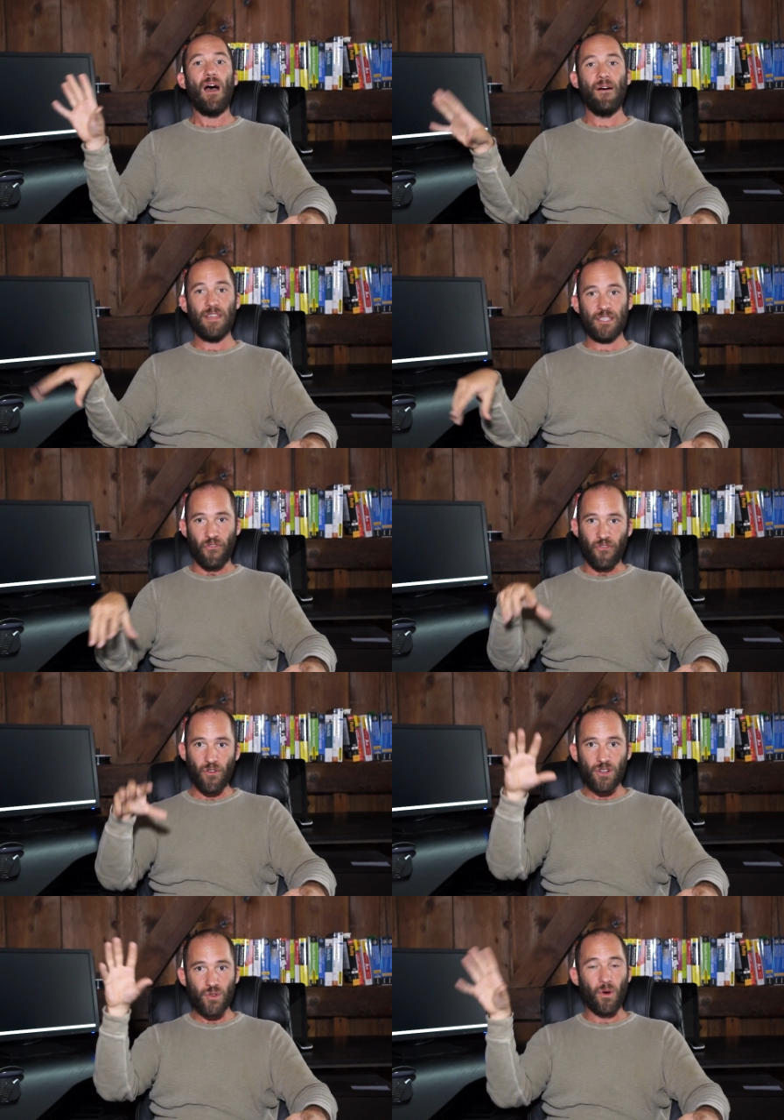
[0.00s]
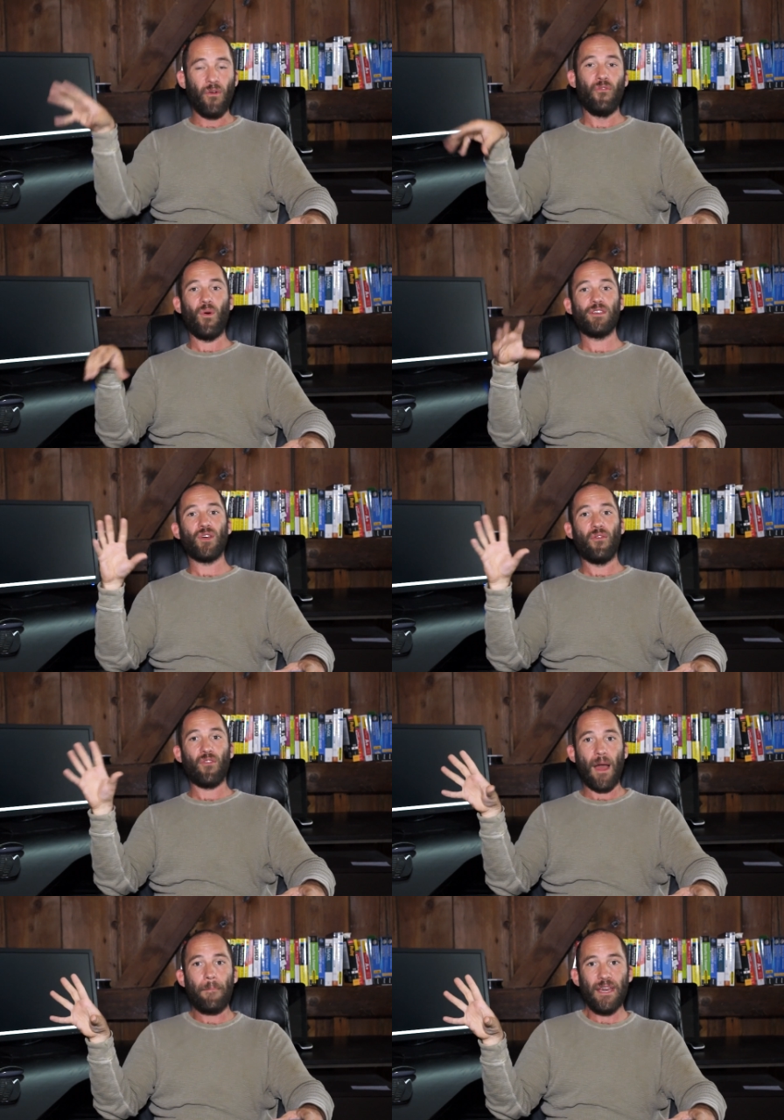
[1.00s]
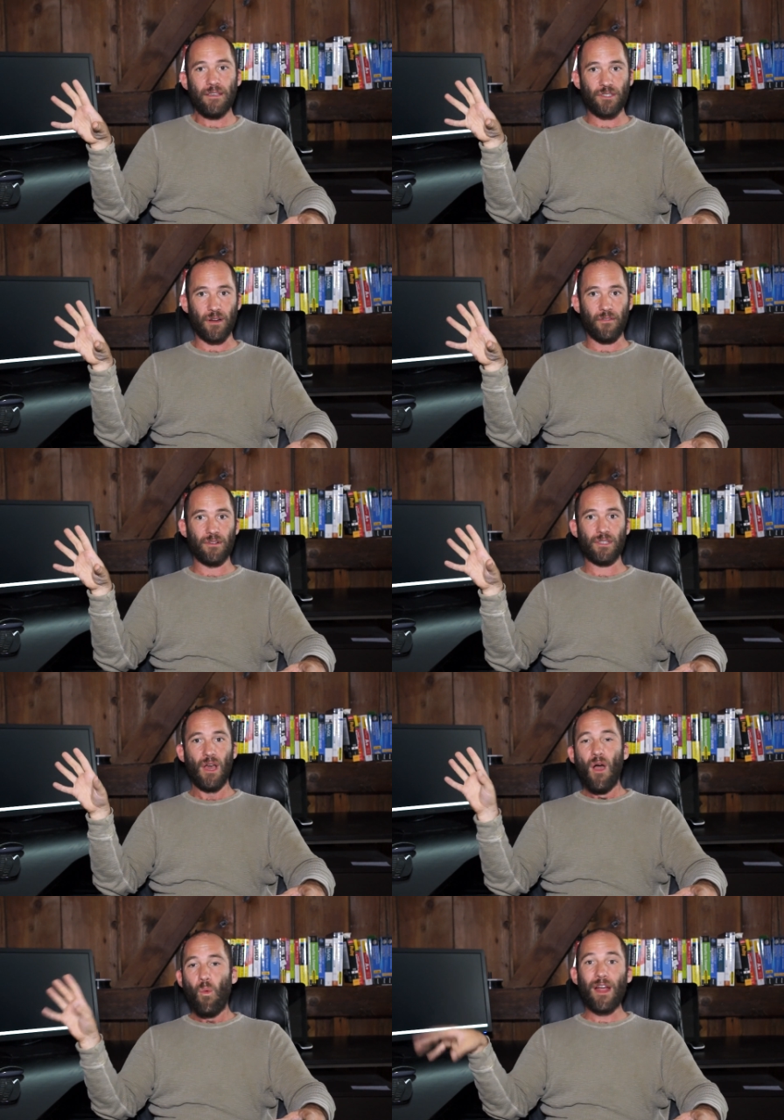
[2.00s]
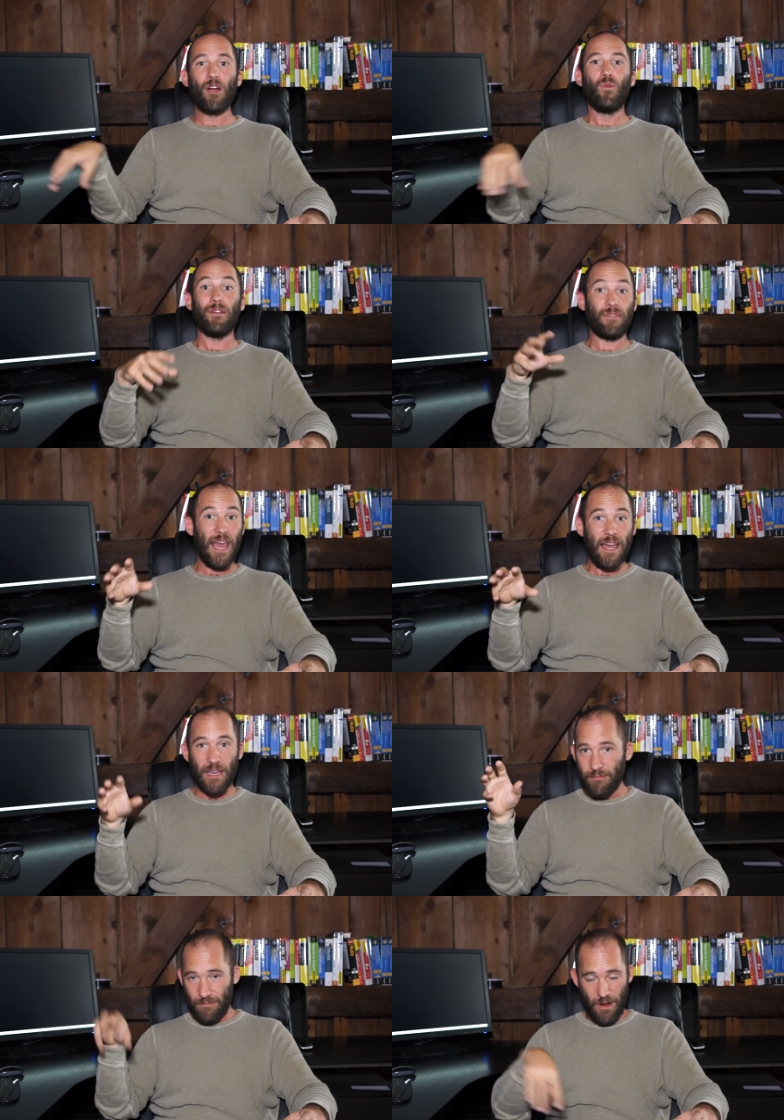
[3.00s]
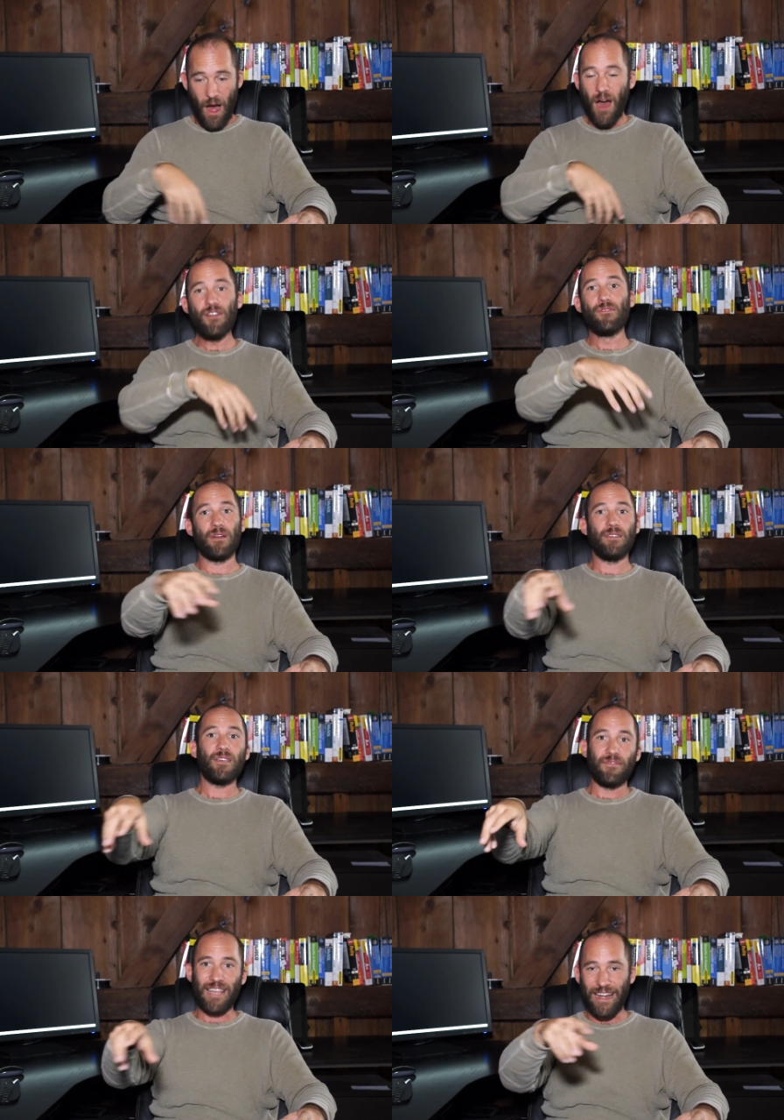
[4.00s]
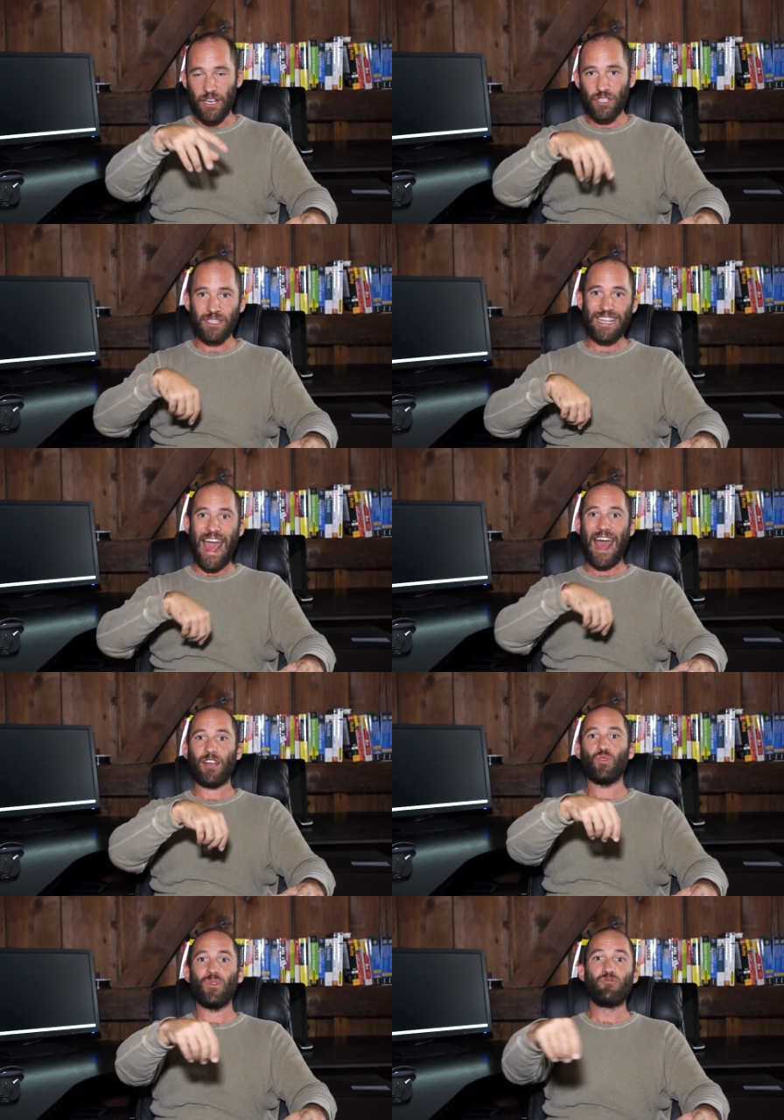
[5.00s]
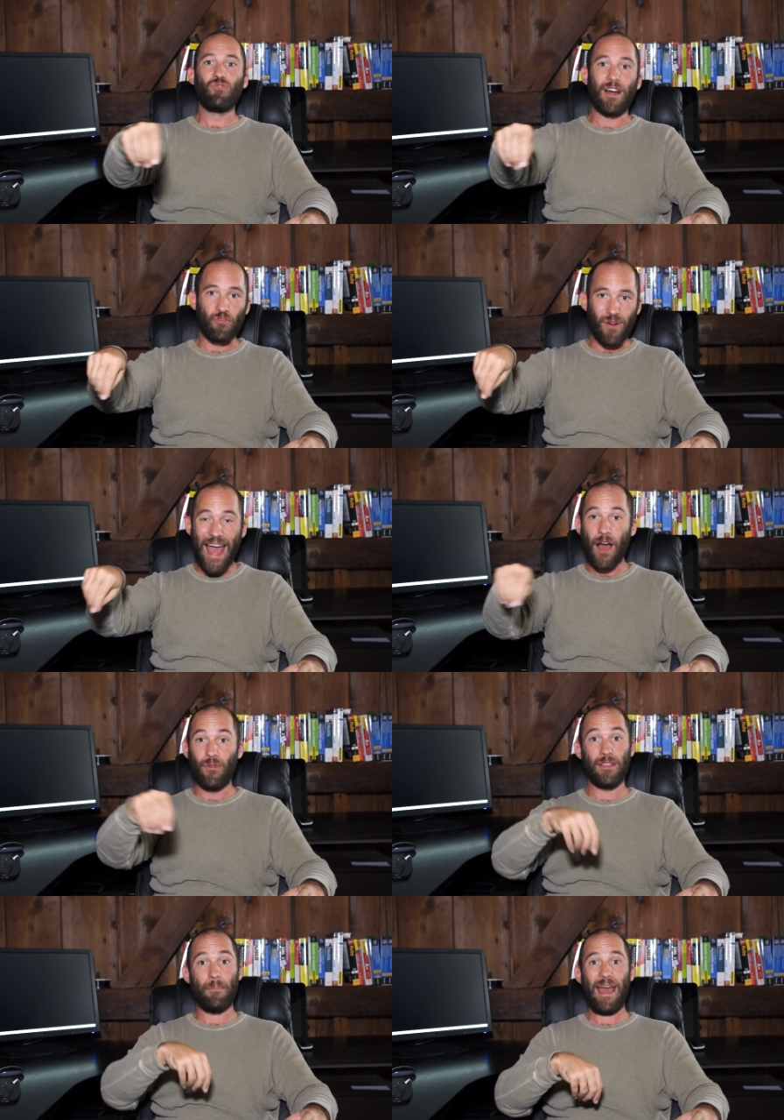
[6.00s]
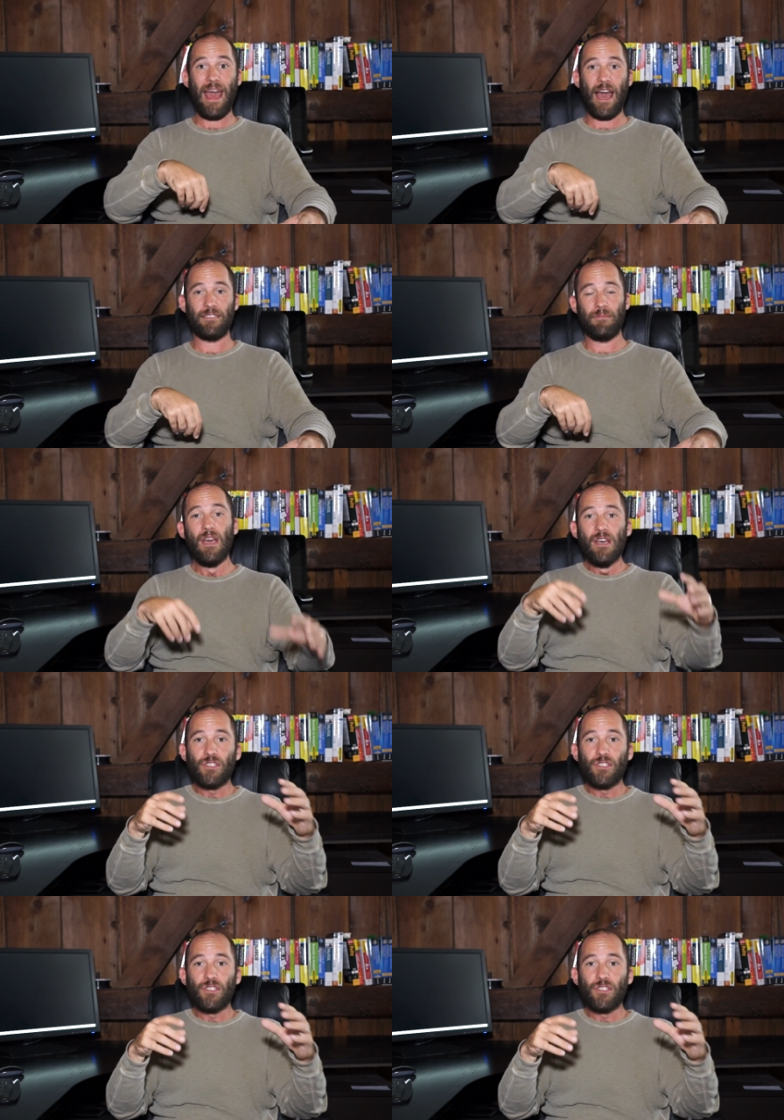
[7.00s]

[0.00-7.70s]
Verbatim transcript: of these virtual voice over IP servers, where it would have taken hundreds of technicians to actually run around in the past.